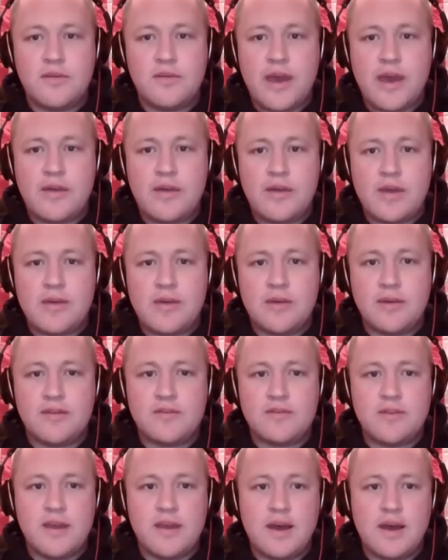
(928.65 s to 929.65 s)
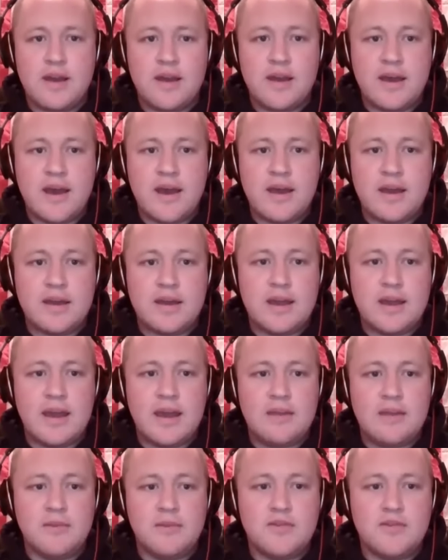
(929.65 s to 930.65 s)
Alabama has not had a
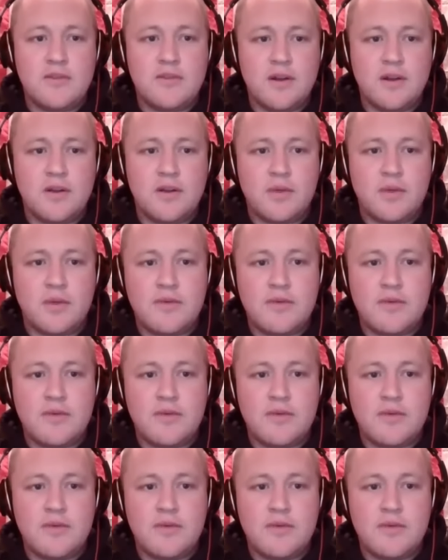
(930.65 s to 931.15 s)
game this year where